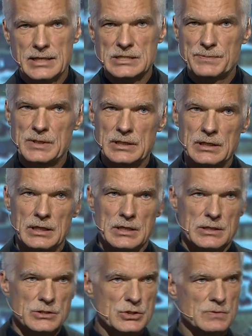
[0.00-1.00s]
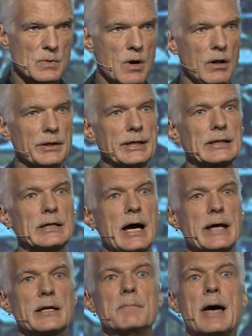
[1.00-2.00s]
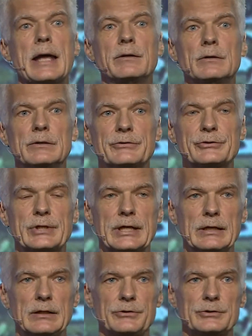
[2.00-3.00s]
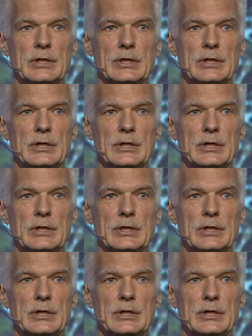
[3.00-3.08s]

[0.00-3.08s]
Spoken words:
there's been a small decline in manual skills.